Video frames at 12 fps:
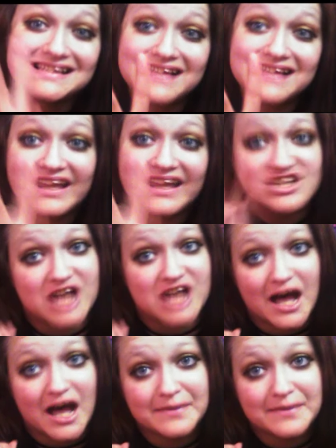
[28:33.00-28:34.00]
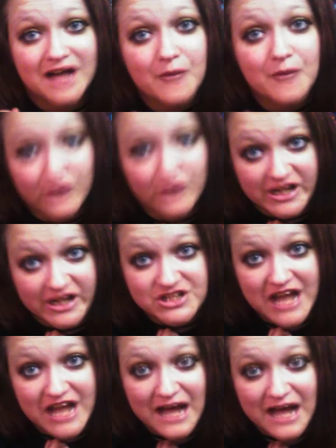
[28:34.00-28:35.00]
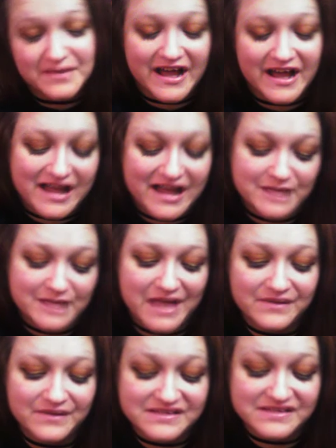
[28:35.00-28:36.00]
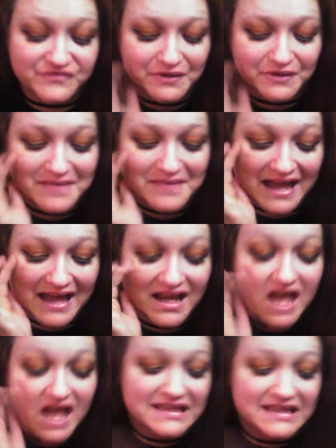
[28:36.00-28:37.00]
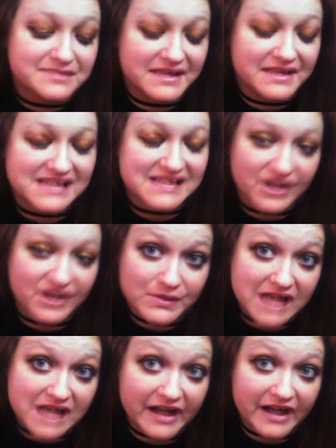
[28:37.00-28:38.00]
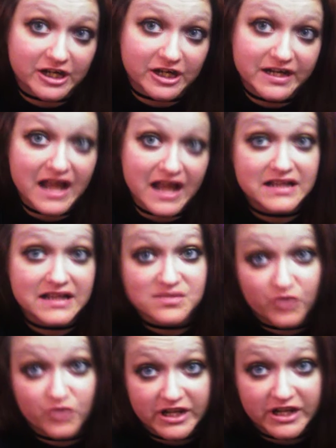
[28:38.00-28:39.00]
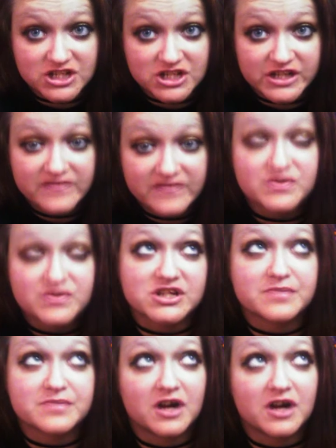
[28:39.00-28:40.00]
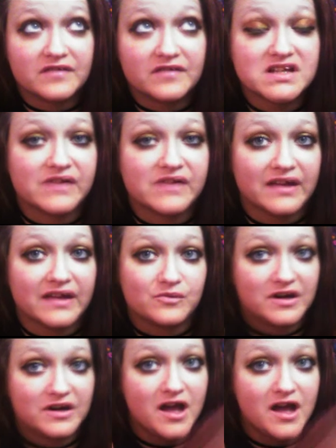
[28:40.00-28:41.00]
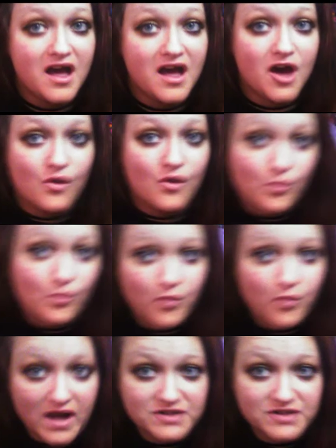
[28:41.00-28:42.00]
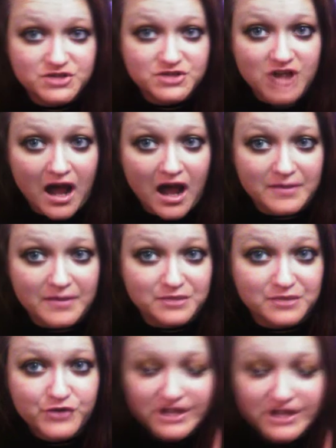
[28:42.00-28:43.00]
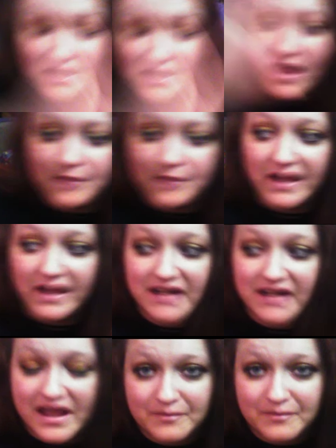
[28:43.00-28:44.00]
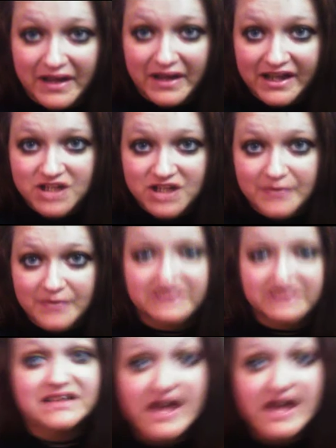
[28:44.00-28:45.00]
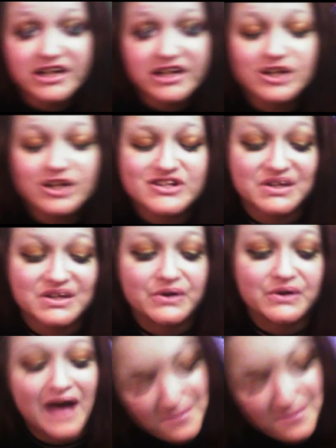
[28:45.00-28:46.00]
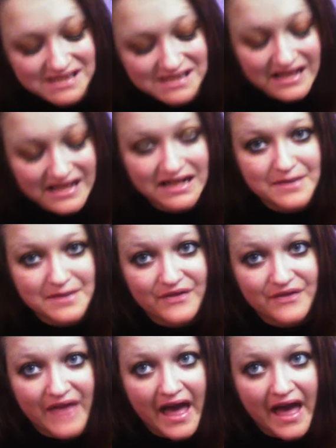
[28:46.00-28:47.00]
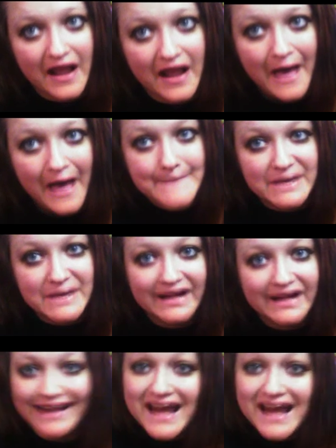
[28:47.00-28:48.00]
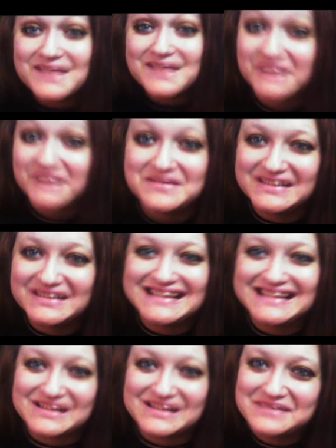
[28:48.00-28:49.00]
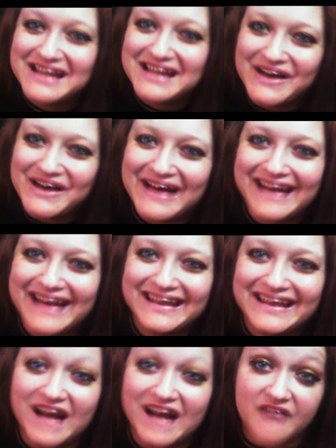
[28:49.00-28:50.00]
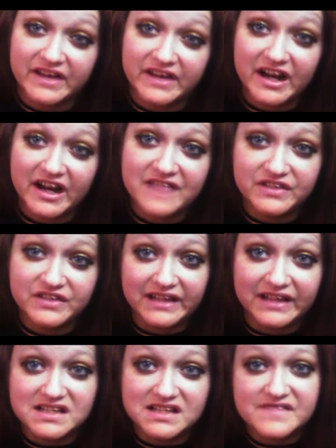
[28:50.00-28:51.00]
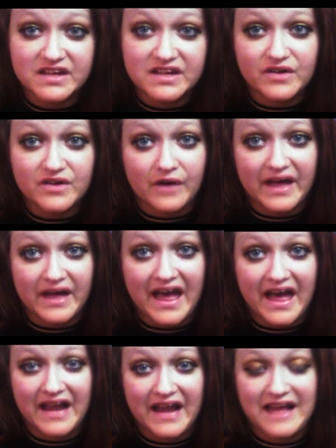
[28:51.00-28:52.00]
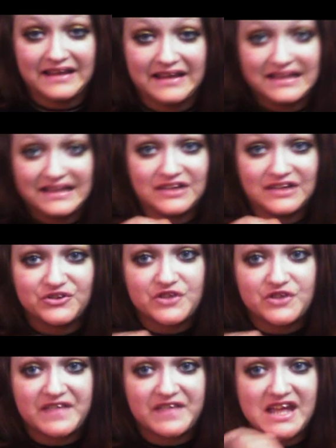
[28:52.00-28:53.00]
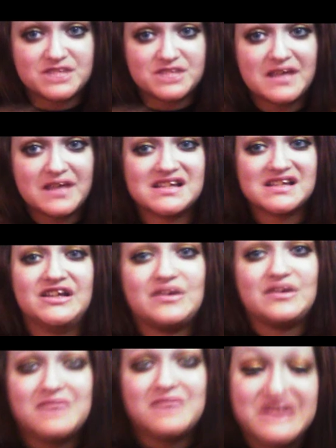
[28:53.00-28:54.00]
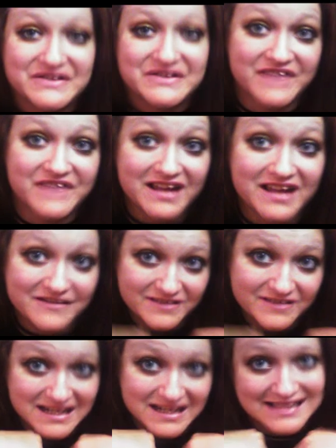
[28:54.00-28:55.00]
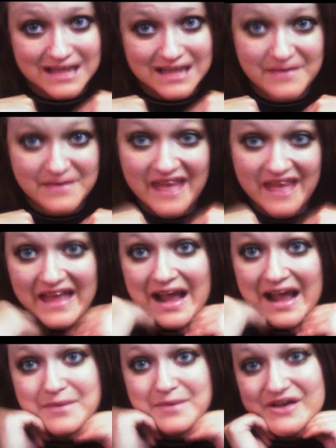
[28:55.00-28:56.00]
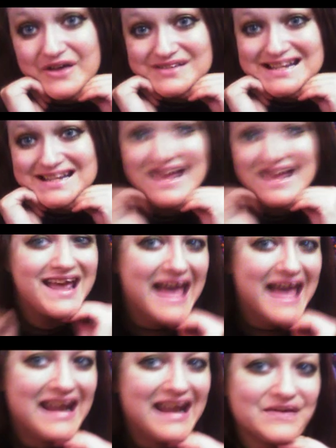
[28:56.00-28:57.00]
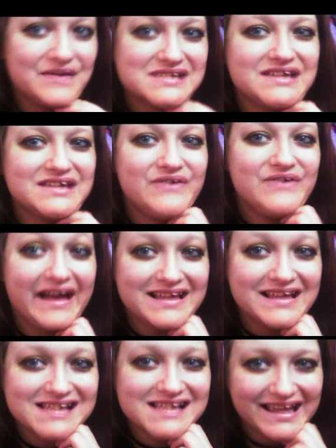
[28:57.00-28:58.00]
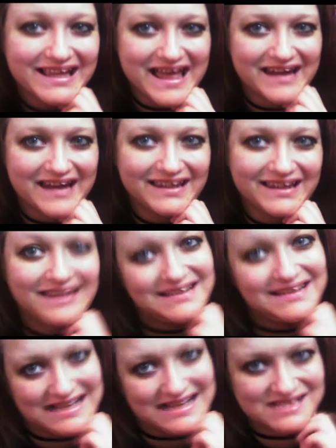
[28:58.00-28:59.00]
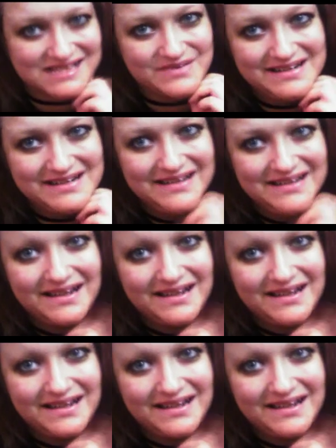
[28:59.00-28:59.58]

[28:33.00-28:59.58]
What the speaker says: second job, a morning job. I was informed that this place I know is hiring and it's morning shift, which is perfect, so I can work one job in the morning and my night job at the diner. So I'm excited about that. But again, I'm rambling, so I'm going to go ahead and get off here. If you like this video, go ahead and hit that little notification bell so you can be notified of the next time that I post. And I will see you guys again in the next one.